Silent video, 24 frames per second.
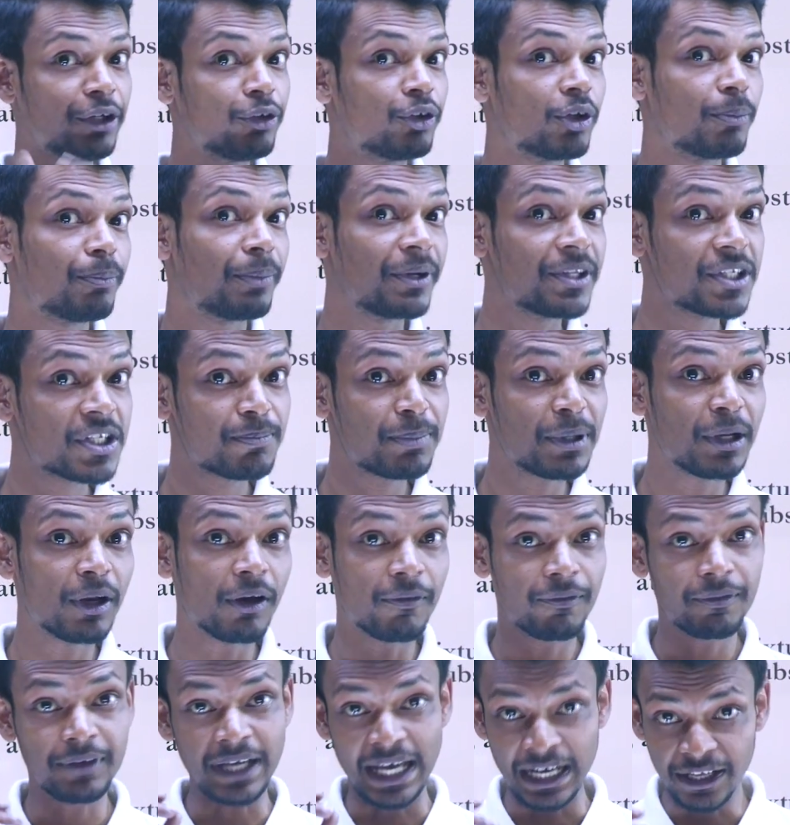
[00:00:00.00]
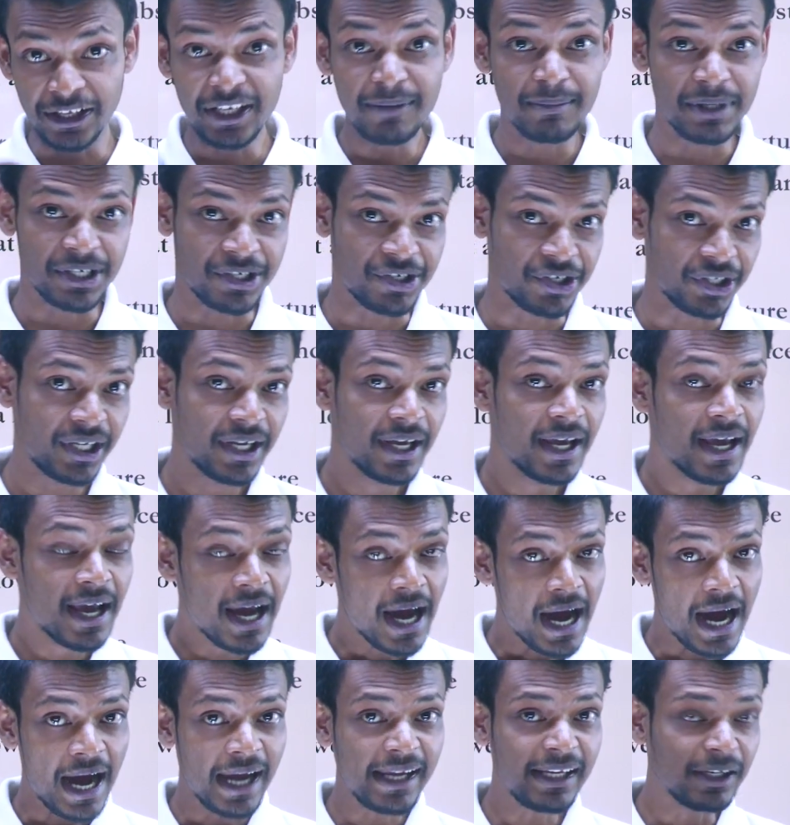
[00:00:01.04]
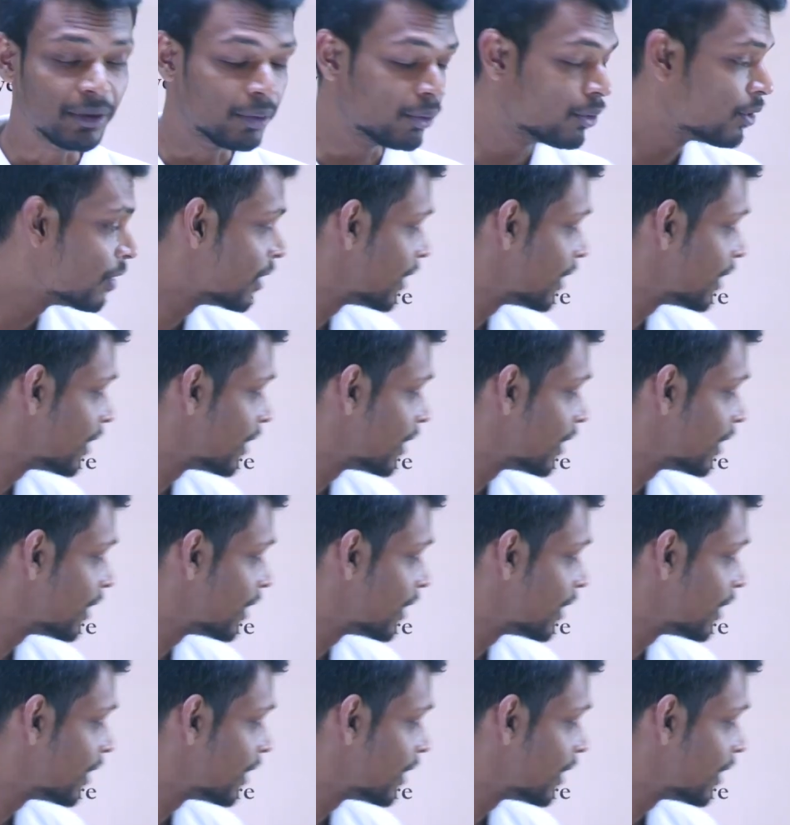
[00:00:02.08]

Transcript: to the principle of calorimetry, I know